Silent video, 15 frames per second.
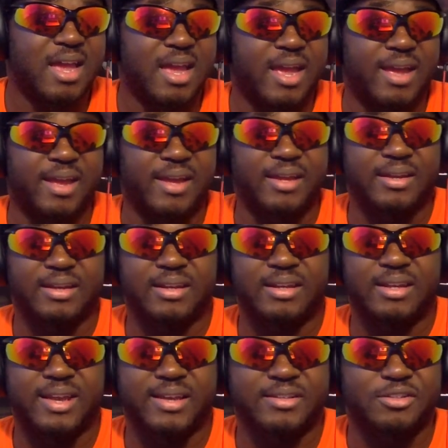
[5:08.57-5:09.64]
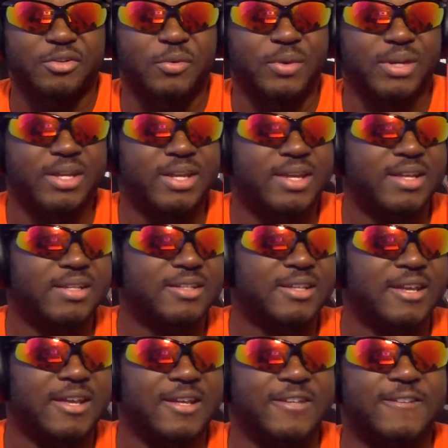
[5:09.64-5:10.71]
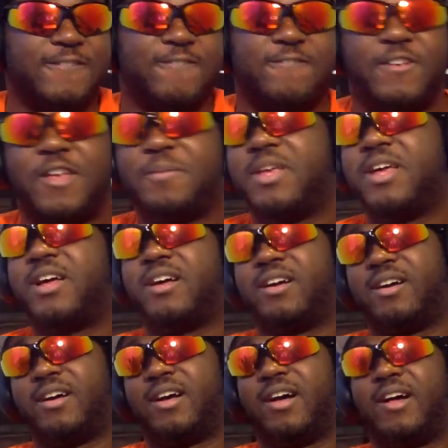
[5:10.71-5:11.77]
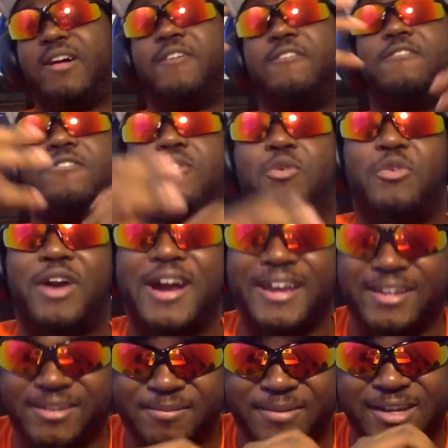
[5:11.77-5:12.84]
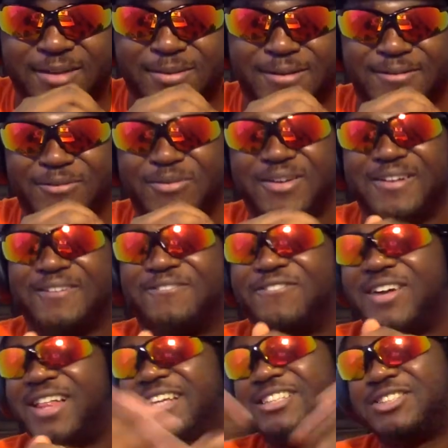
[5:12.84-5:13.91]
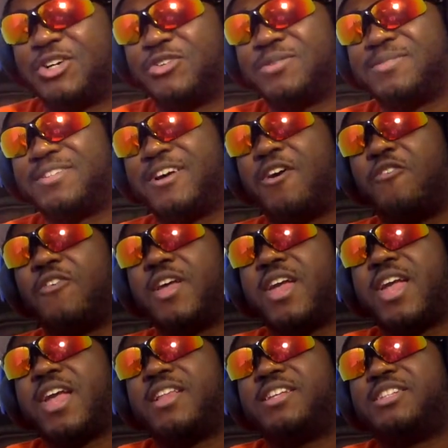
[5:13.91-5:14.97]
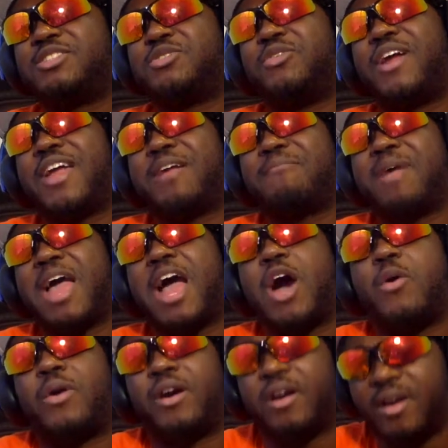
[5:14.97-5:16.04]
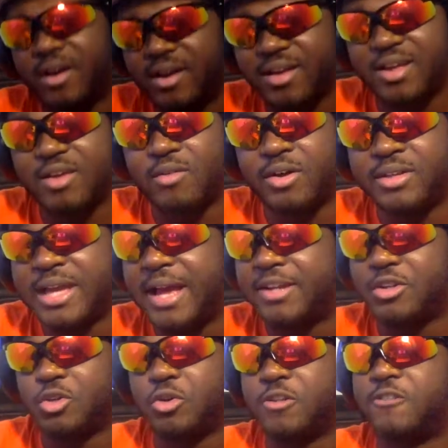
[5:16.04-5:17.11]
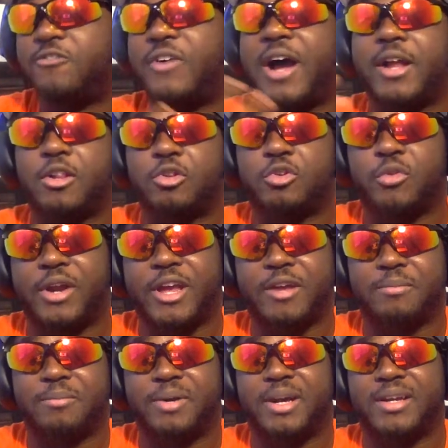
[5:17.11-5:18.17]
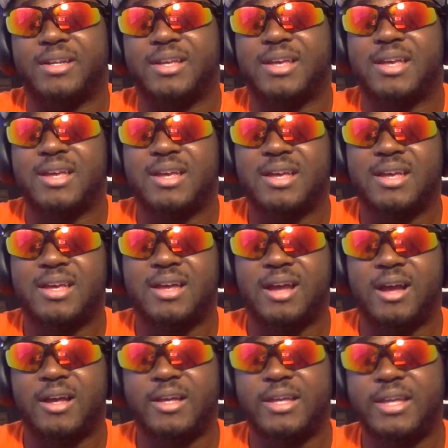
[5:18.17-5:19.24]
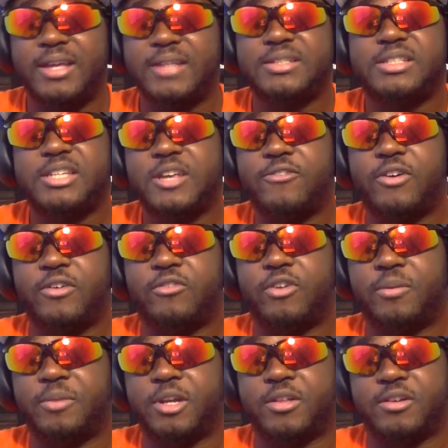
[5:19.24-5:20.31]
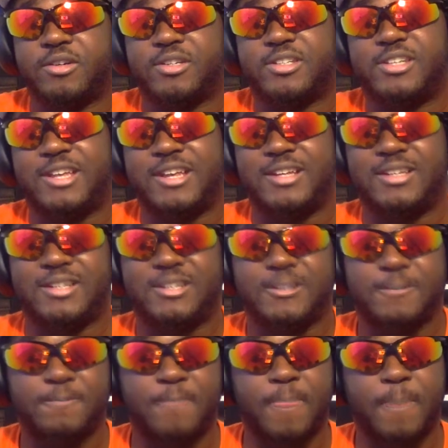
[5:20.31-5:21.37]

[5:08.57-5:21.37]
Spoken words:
And guess who it is? It's Femia of the right, baby. He finally shows himself in his grand power. Well, not to his final grand, but he is different from the other seats.